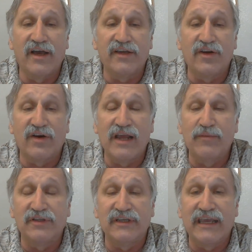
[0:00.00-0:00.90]
you're
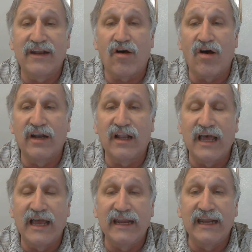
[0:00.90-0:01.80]
able to get
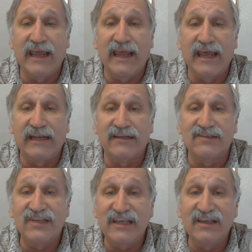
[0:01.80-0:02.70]
online and
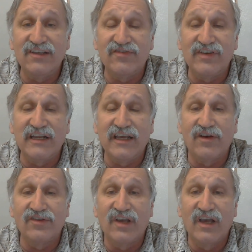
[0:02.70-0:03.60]
see these
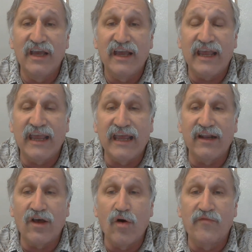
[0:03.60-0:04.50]
videos,
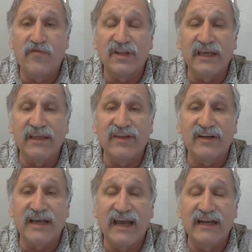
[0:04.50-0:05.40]
and hopefully
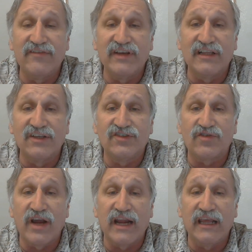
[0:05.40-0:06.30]
they're kind of
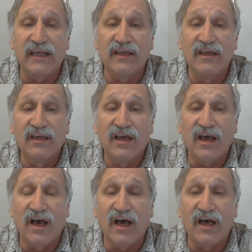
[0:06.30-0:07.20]
illustrating
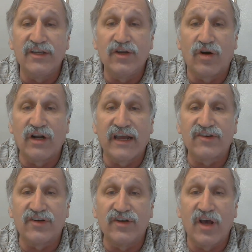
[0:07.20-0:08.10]
your
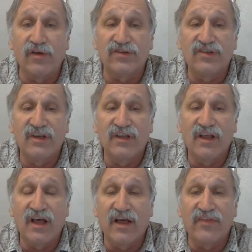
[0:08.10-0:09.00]
lecture notes
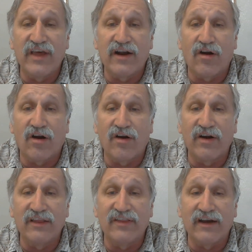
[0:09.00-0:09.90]
that are
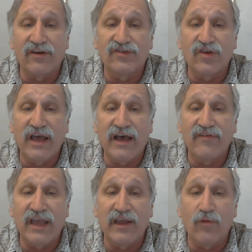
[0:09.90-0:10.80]
already there. So
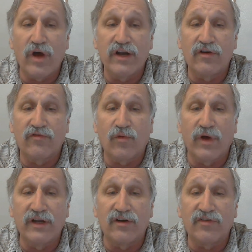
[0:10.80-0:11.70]
have a wonderful,
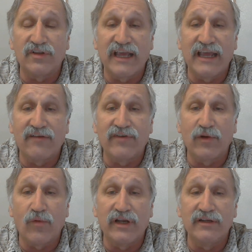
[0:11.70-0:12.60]
wonderful day,
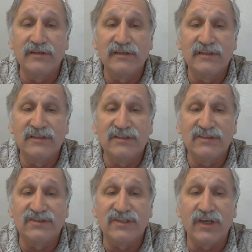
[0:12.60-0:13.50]
everyone.
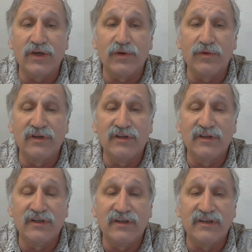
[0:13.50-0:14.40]
See you
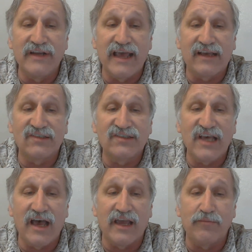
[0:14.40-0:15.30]
next
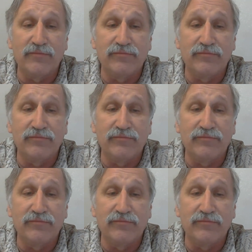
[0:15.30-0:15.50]
time.